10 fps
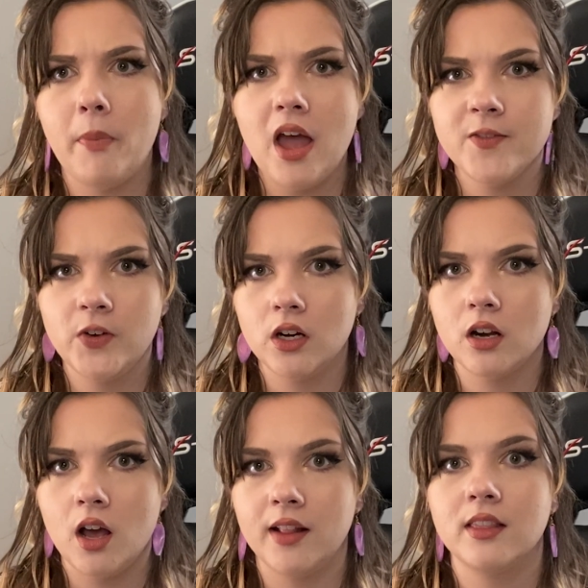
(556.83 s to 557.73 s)
by far
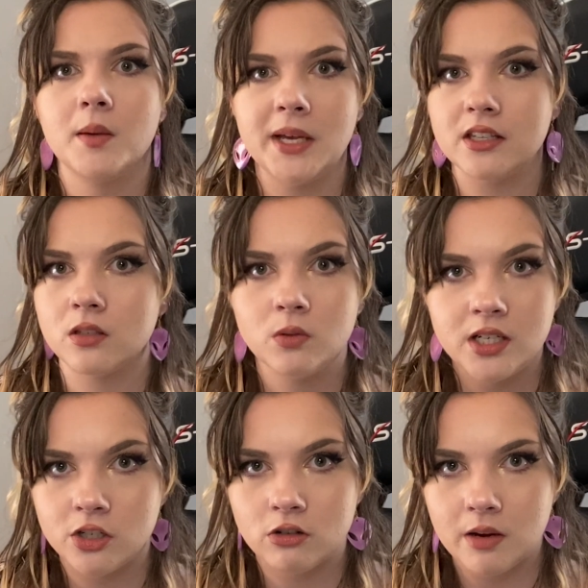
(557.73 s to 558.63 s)
not the best
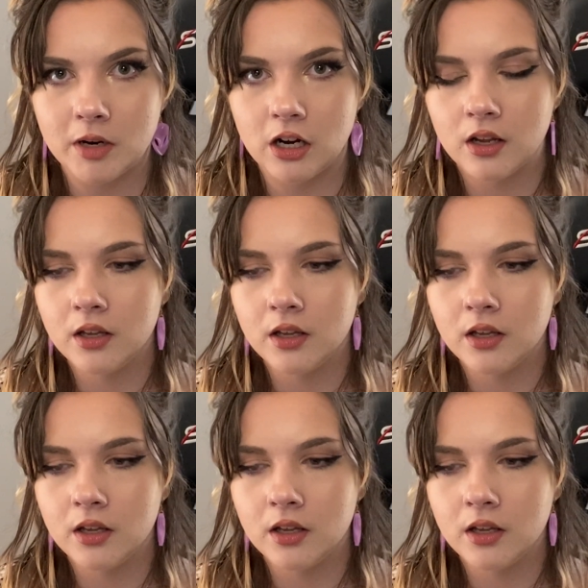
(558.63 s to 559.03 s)
Twitch streamer.